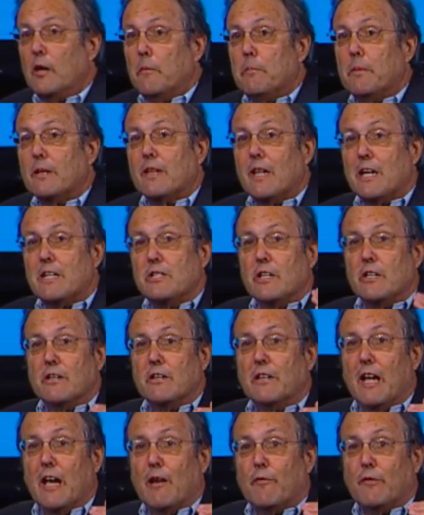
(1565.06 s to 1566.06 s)
but they
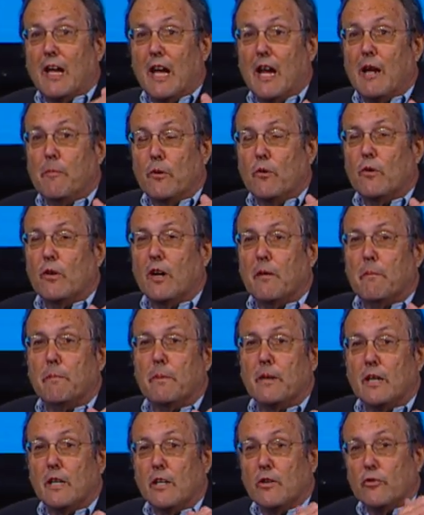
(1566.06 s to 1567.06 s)
didn't have cable
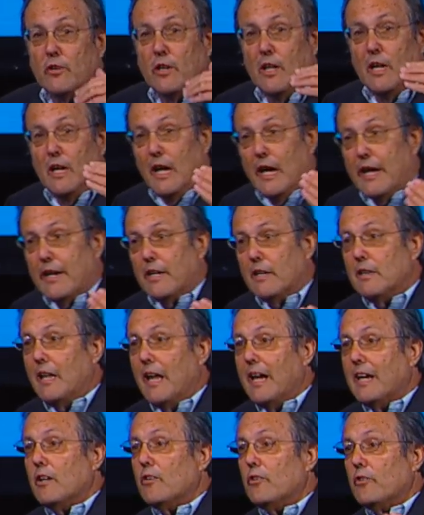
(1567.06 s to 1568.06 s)
companies and a
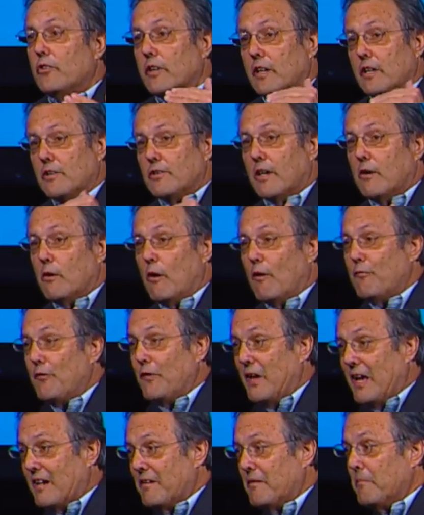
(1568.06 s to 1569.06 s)
legacy to
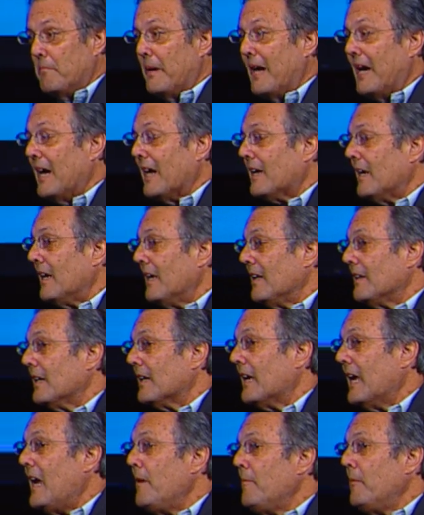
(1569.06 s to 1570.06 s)
offend back in the
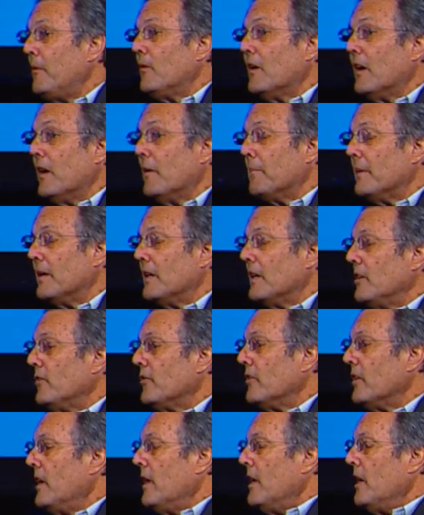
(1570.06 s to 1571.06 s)
cable
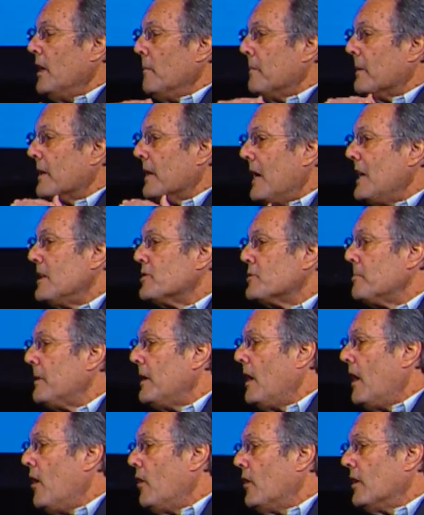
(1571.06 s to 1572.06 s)
companies. But
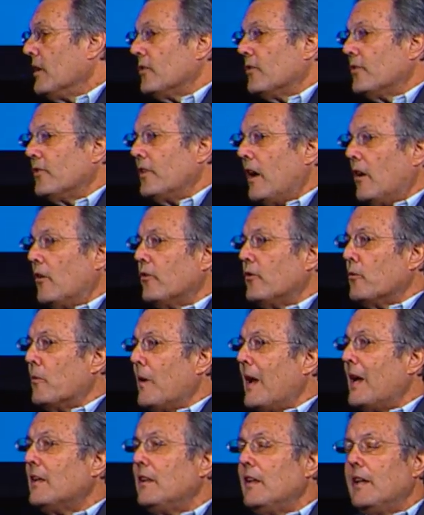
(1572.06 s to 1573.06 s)
HBO can sell
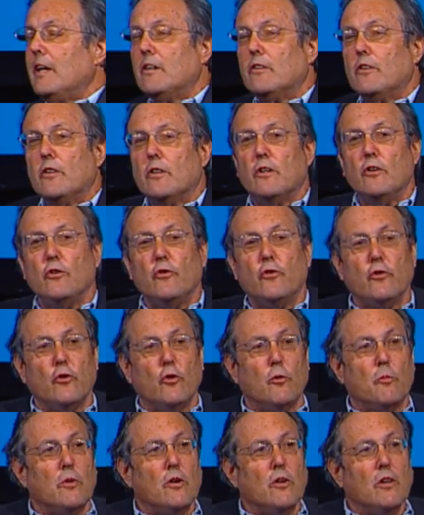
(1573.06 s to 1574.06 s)
directly to the
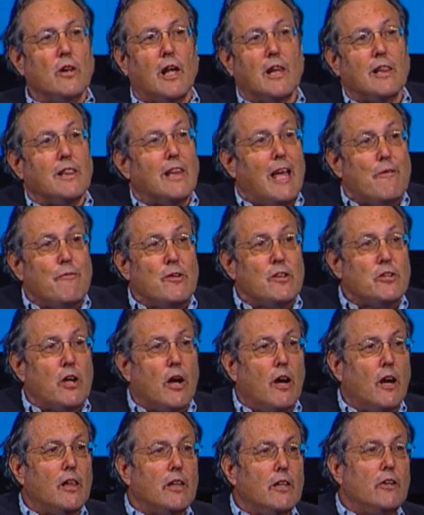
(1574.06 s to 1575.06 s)
consumer $11,
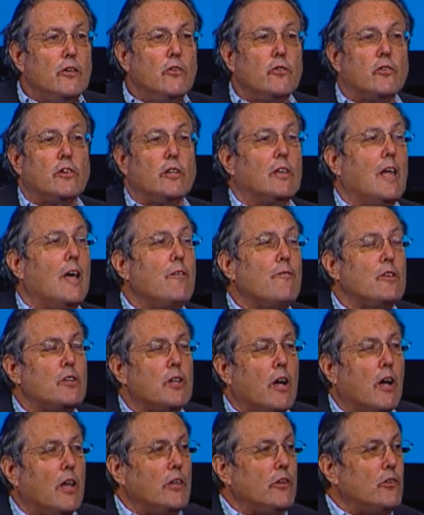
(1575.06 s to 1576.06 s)

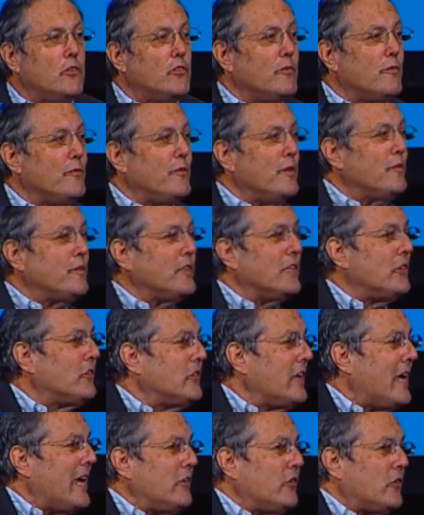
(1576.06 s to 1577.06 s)

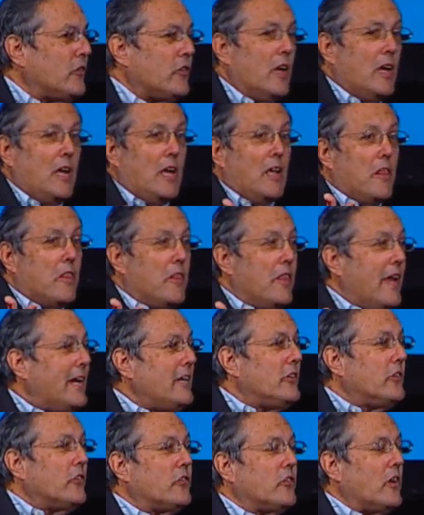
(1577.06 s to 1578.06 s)
$11.50. They
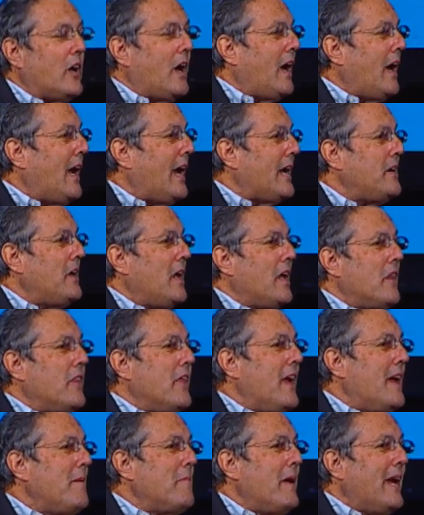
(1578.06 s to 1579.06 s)
decide,
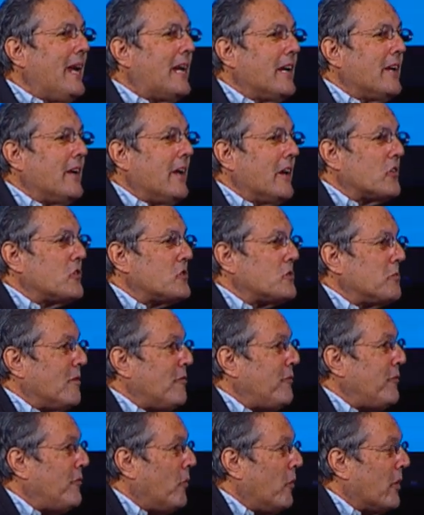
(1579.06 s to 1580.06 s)
they make an extra
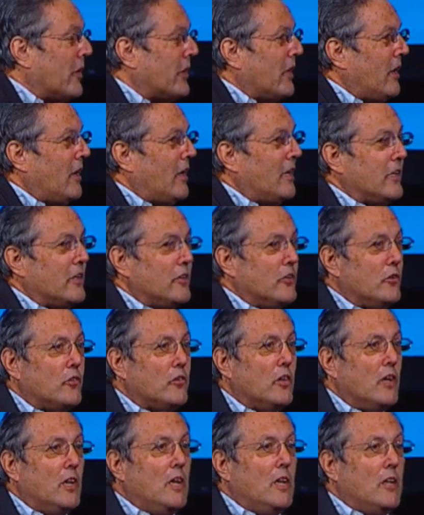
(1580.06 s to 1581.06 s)
$4.
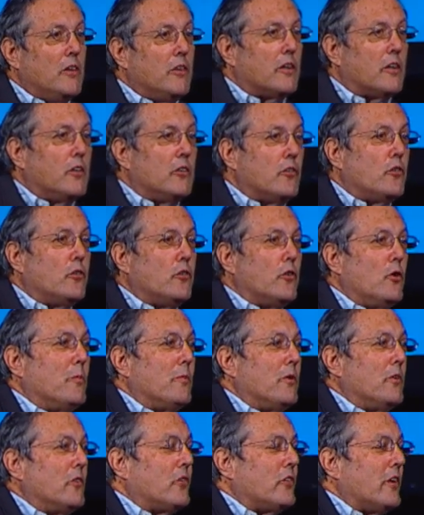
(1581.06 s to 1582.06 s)
The
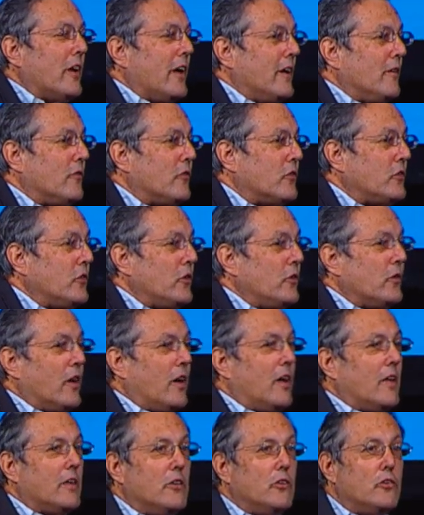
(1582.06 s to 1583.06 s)
consumer saves
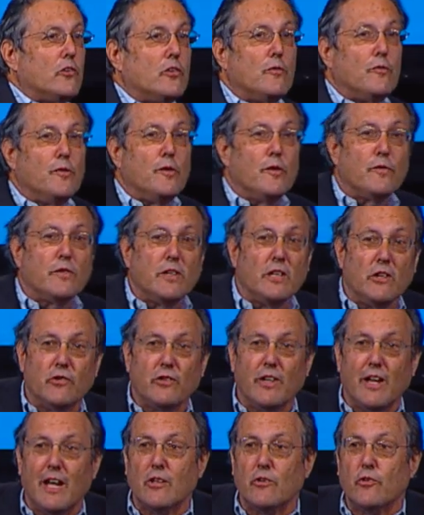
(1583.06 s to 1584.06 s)

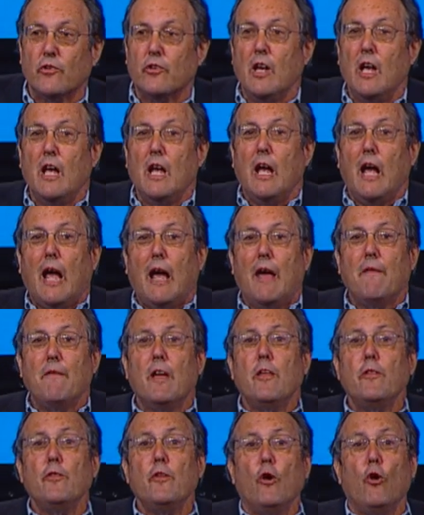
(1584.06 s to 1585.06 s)
$2.50. And
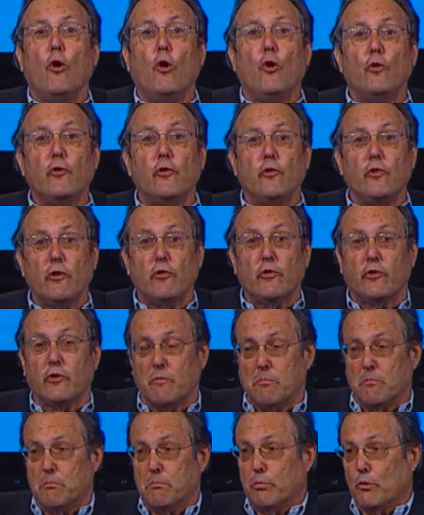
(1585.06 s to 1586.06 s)
then the whole
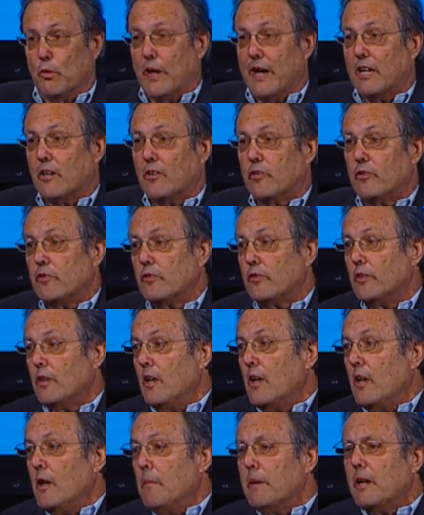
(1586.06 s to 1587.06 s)
system breaks.
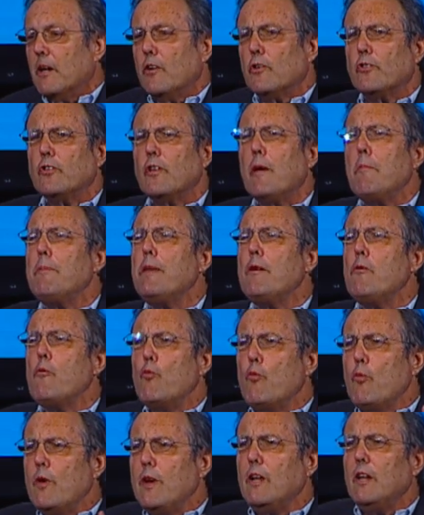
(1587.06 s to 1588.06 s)
Because
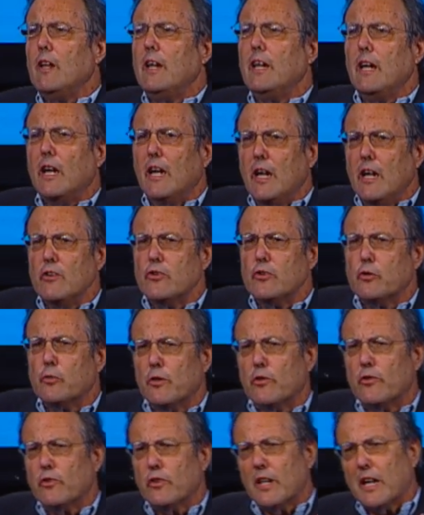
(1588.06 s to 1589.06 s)
something really
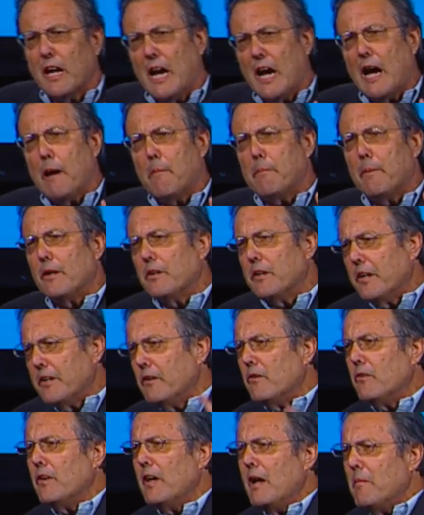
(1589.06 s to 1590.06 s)
interesting happened. I
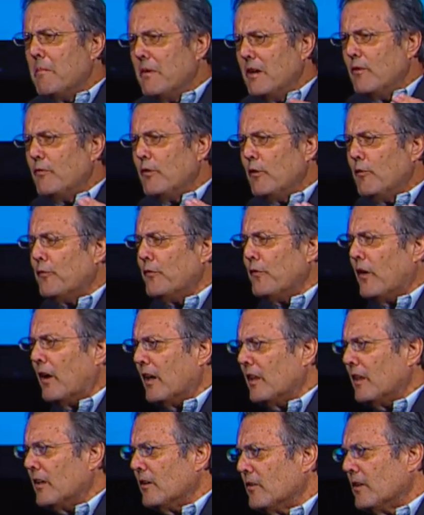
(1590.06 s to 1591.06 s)
don't know how many of you
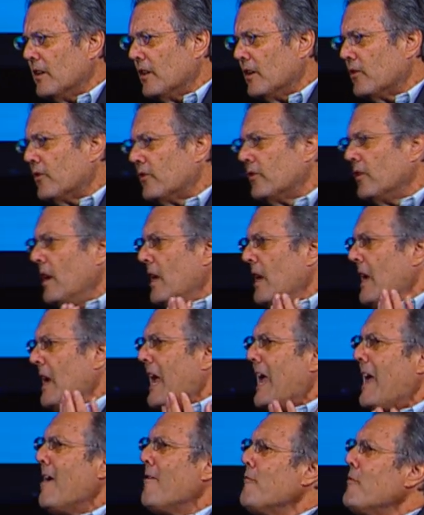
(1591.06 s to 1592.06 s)
followed this.
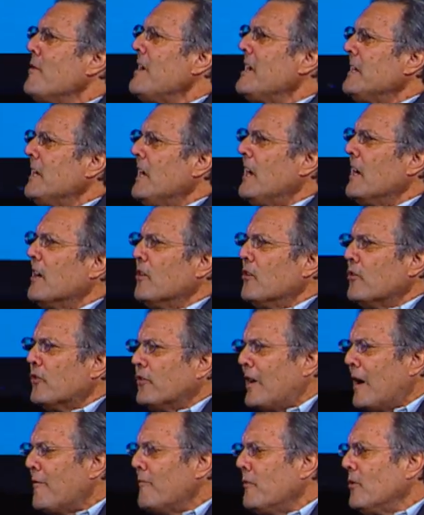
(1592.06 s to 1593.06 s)
Every year,
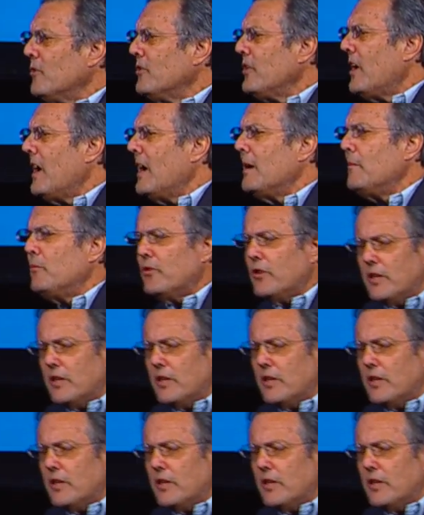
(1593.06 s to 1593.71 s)
several times